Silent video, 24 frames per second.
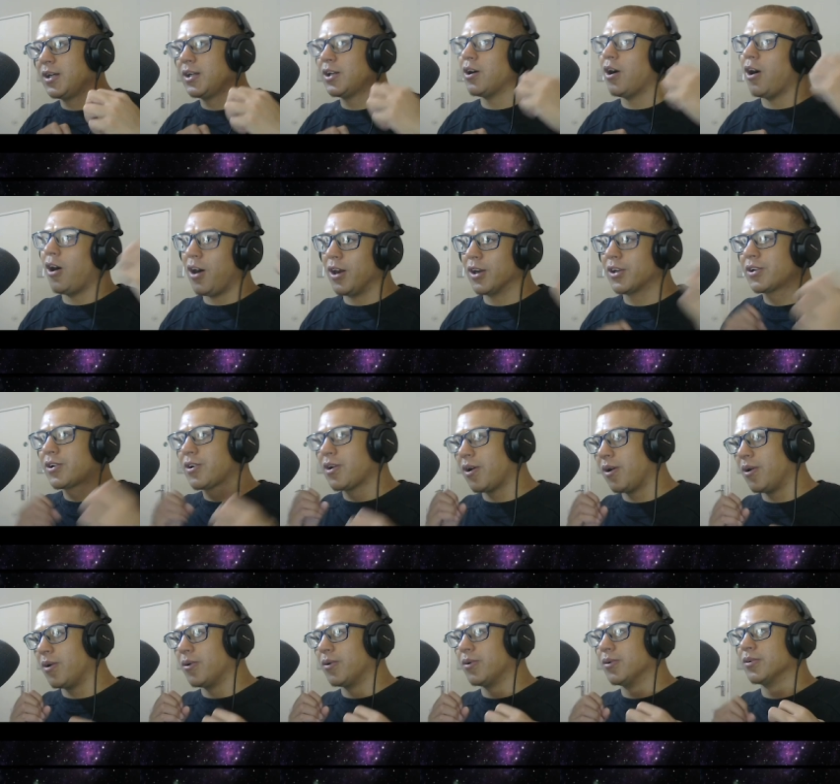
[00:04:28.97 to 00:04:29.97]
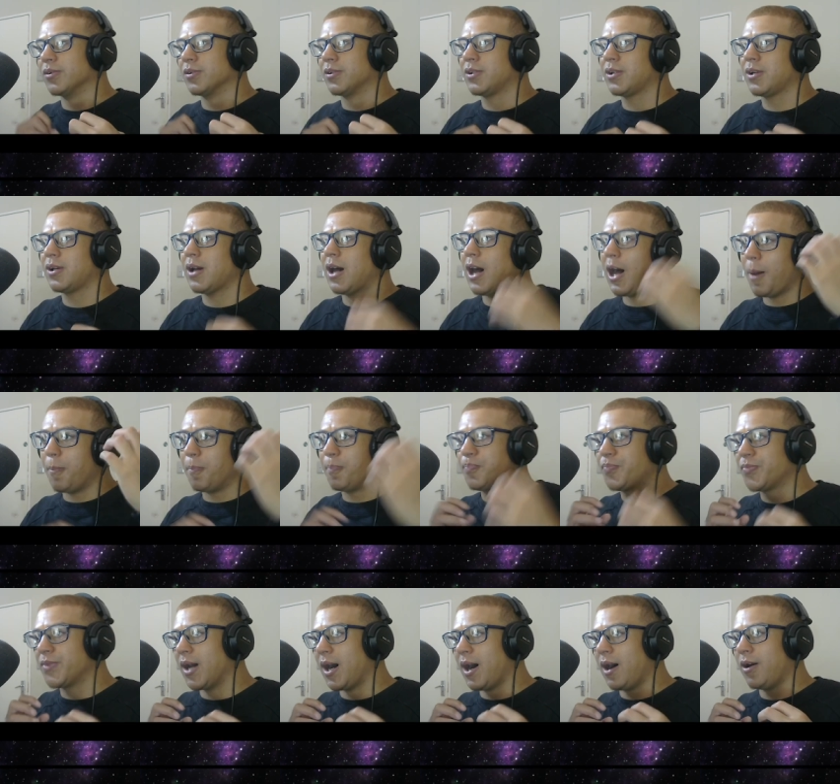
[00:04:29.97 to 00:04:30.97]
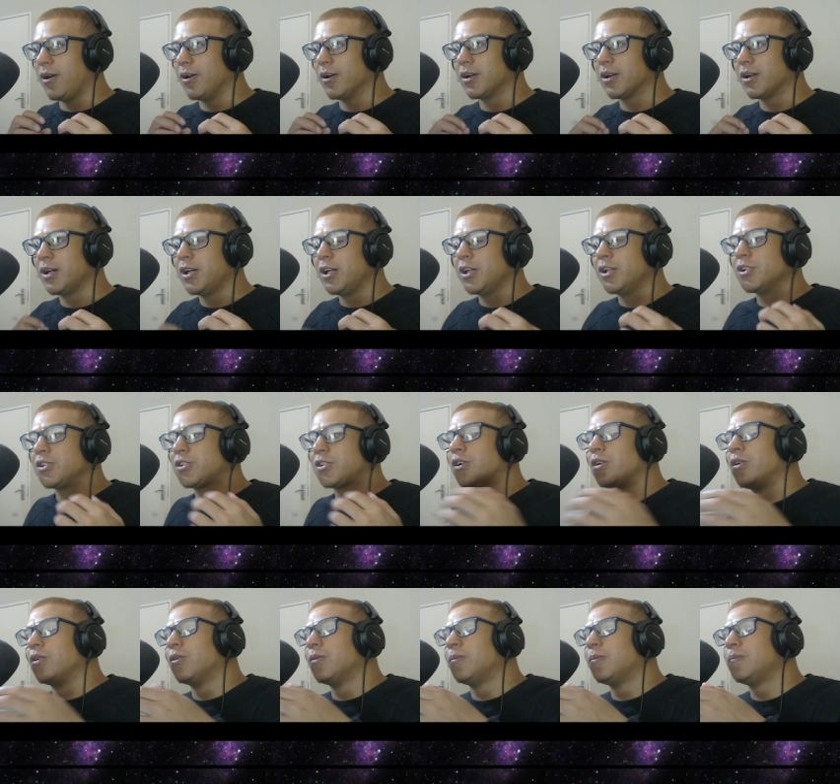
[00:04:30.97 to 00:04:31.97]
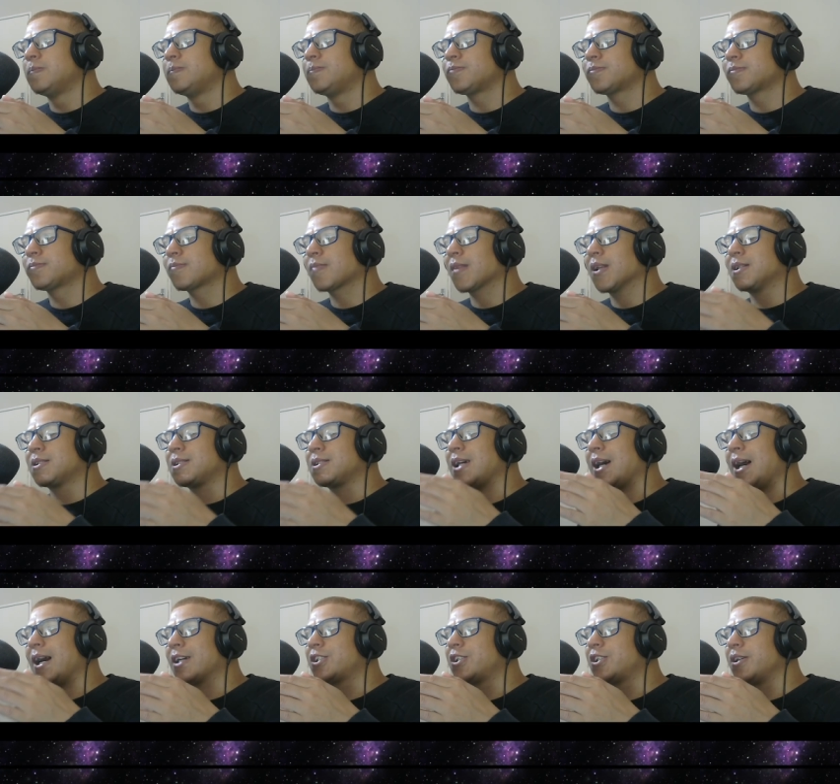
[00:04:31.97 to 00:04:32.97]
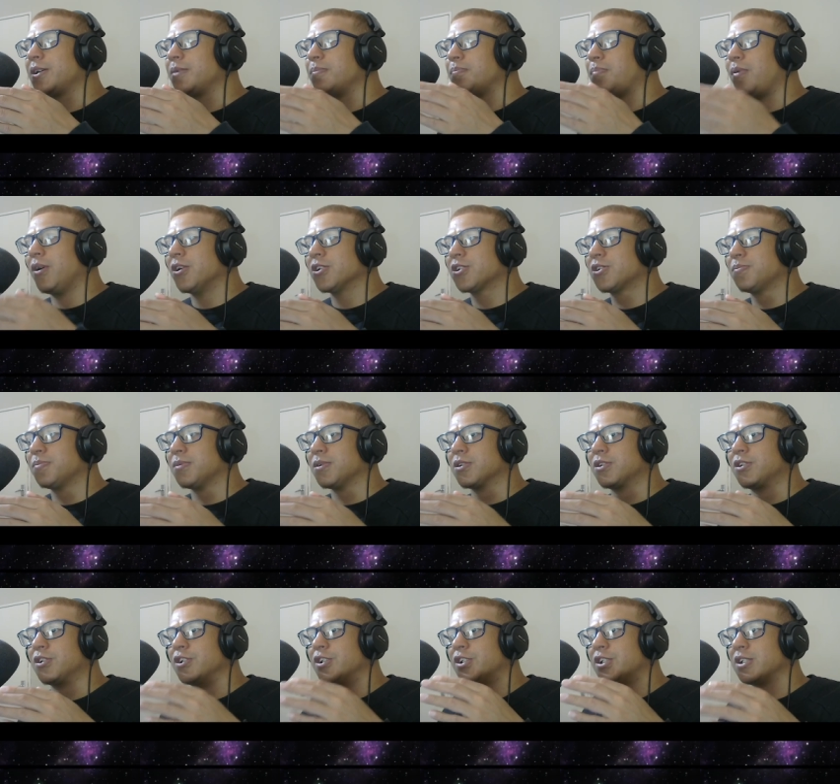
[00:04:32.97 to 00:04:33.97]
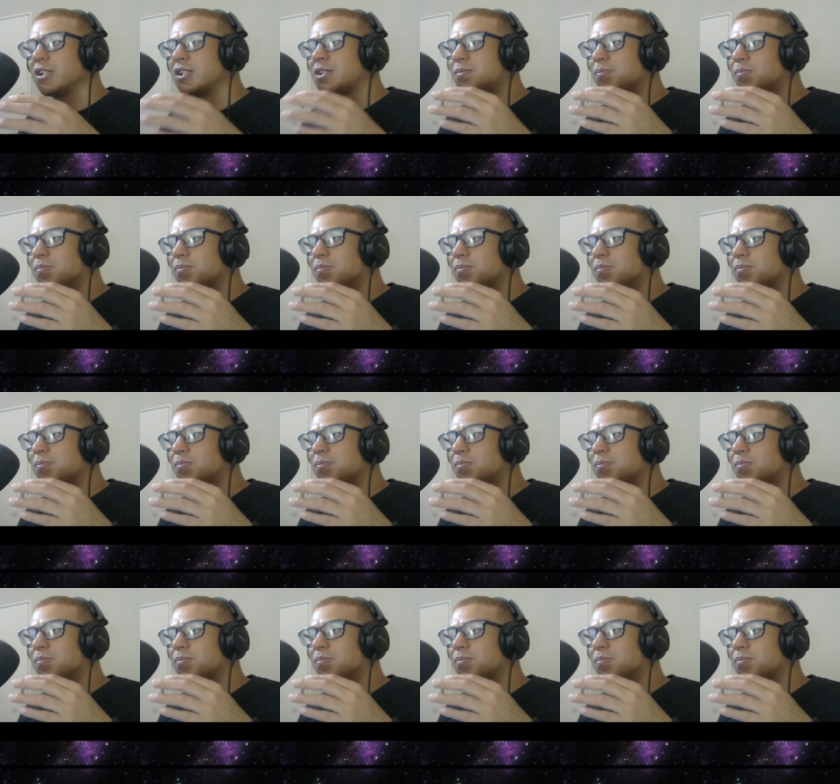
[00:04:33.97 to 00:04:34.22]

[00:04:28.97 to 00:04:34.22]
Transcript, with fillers: Hot, cold, up, down. So it's actually impossible to just